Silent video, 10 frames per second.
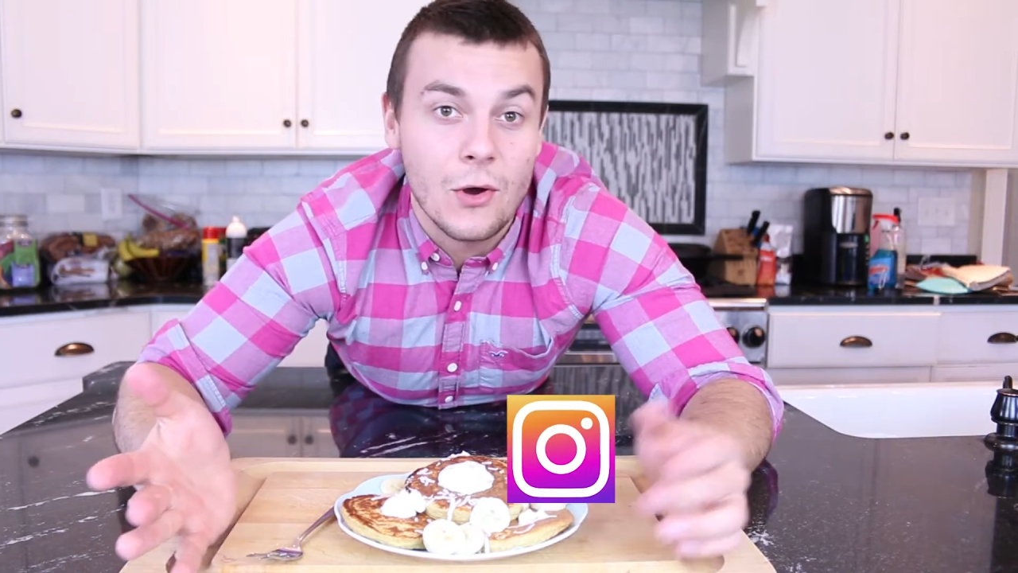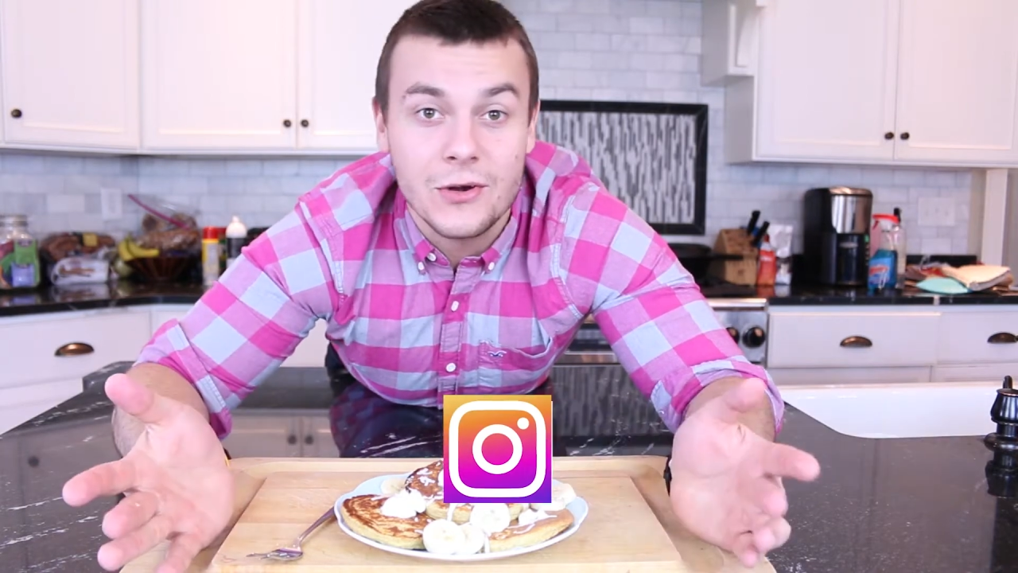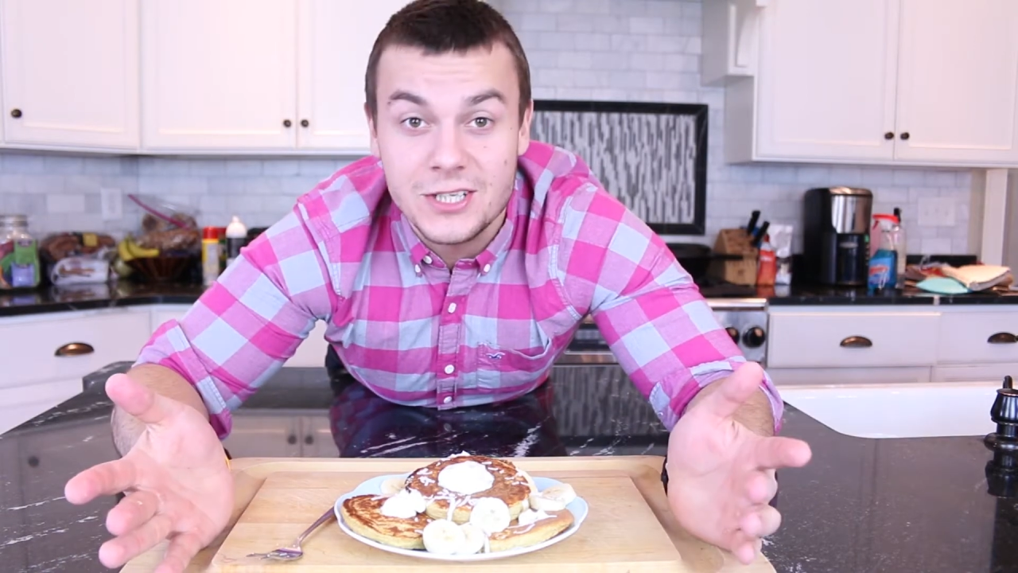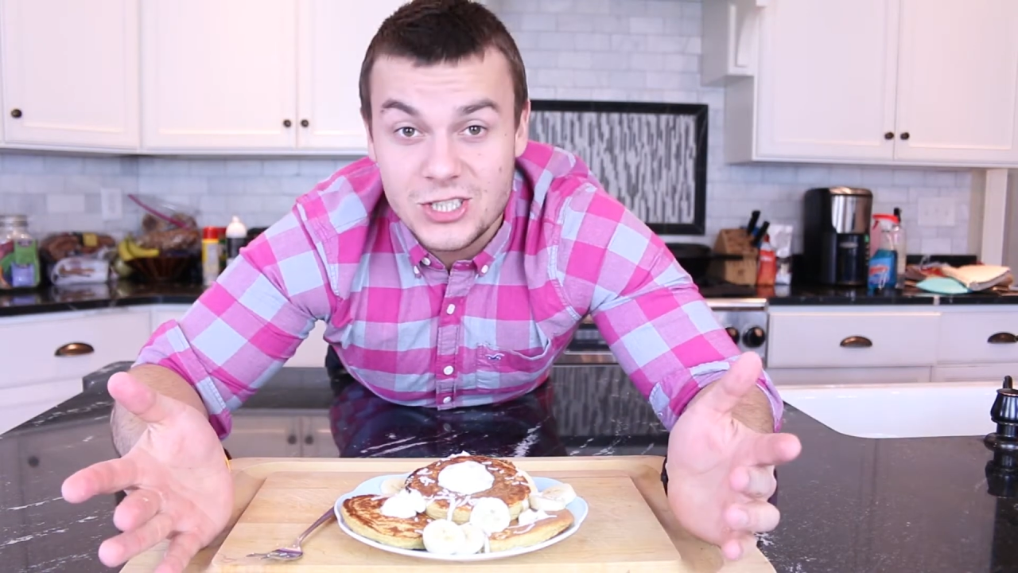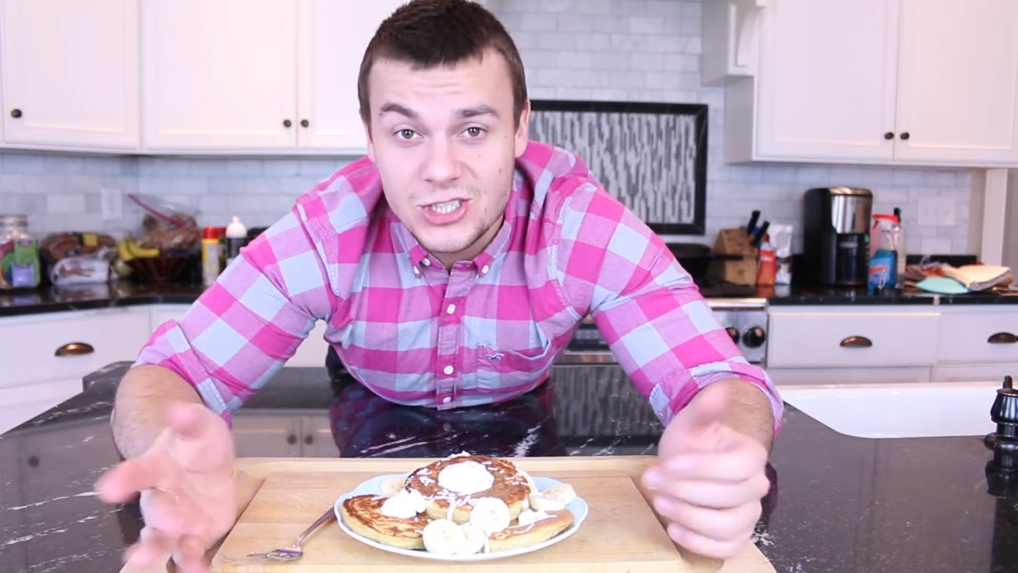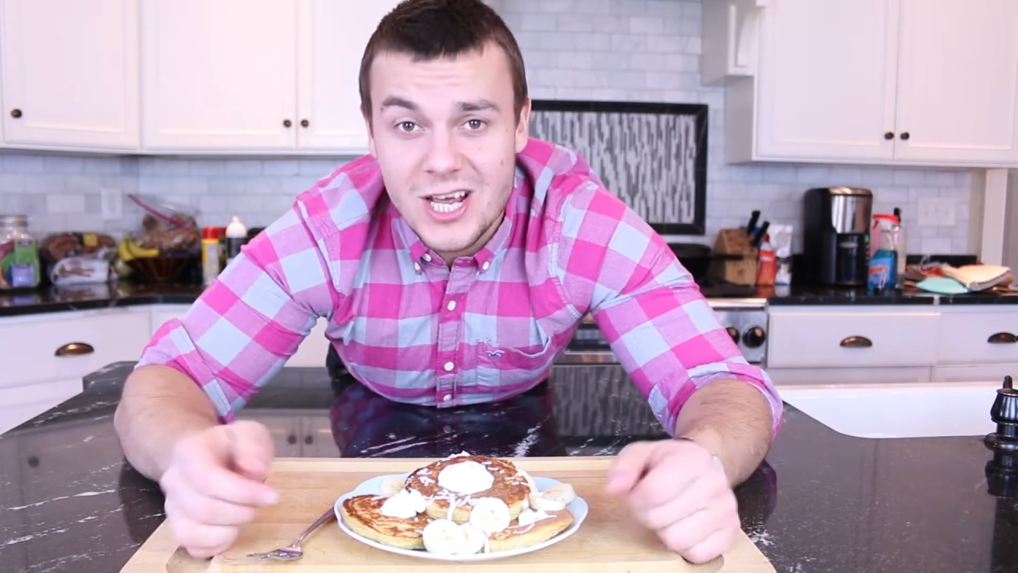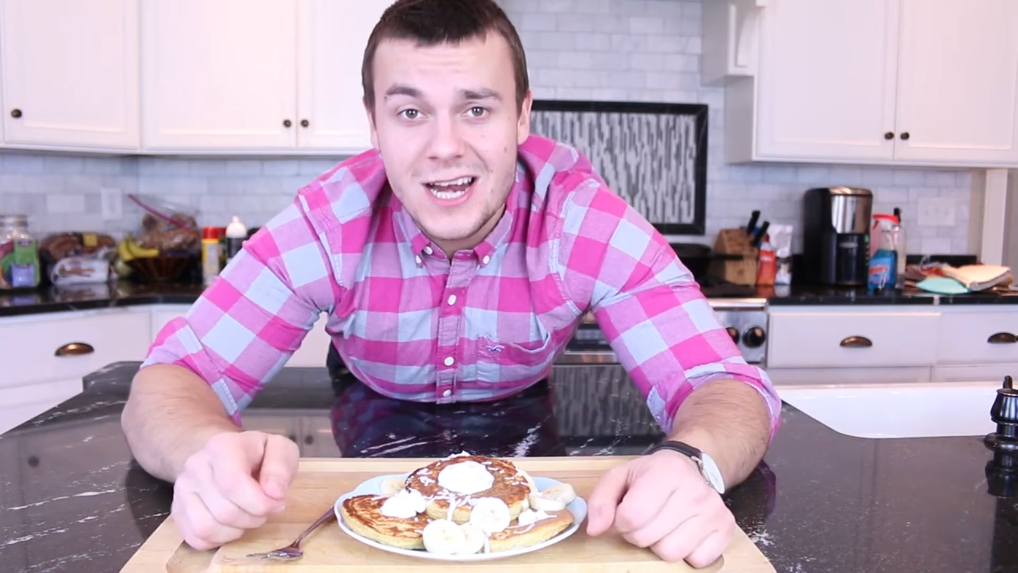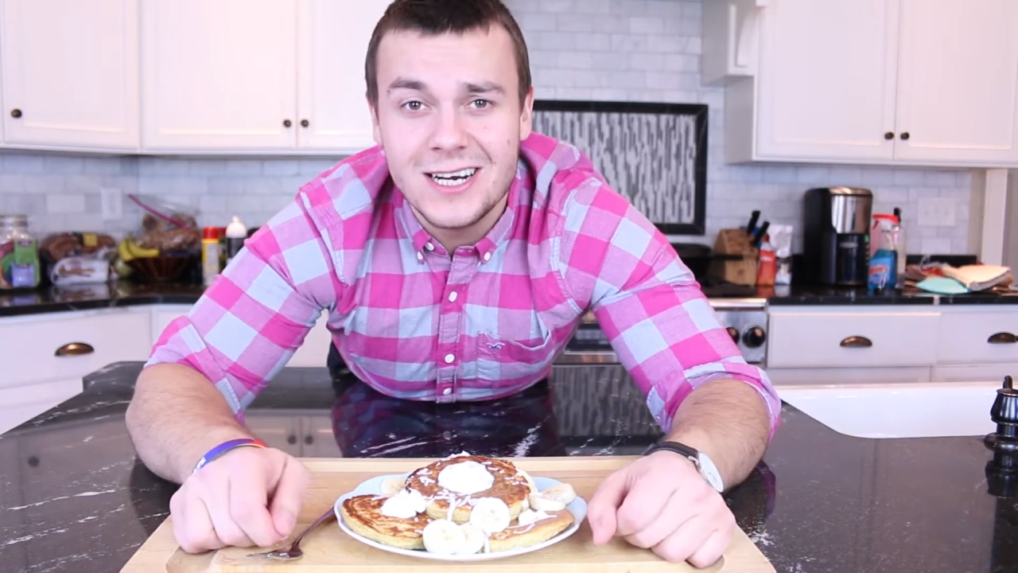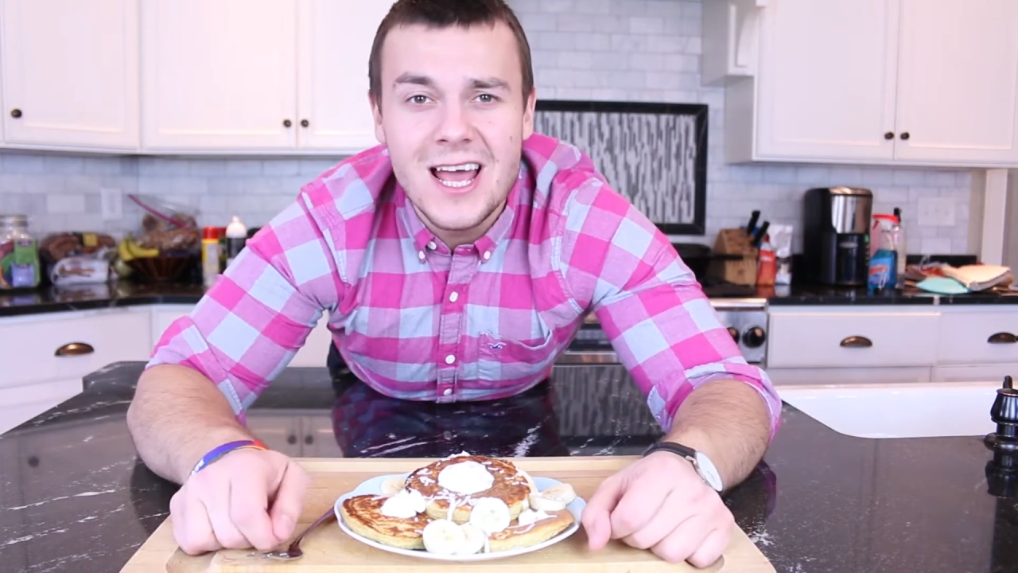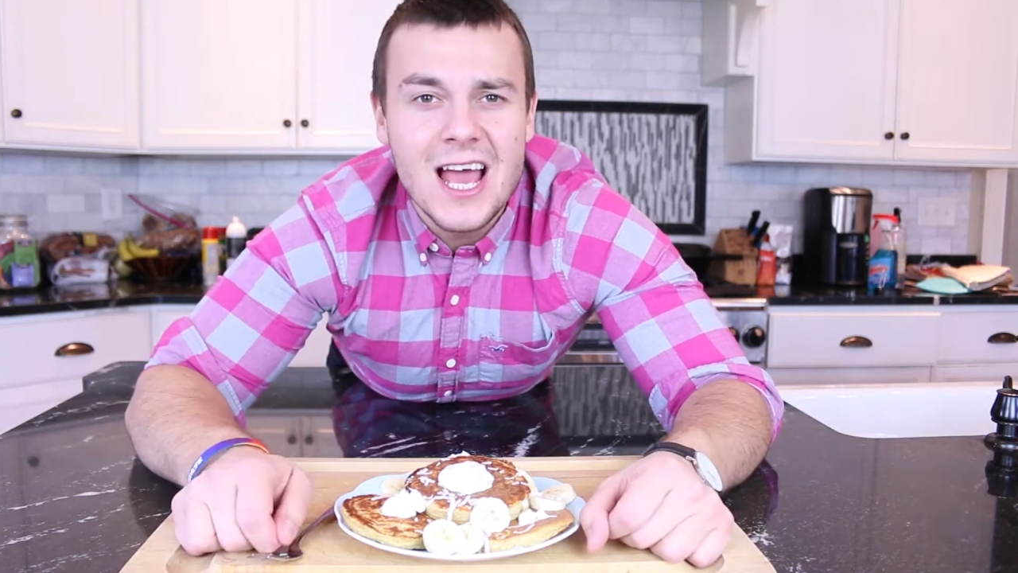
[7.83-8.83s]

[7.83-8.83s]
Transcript: On this channel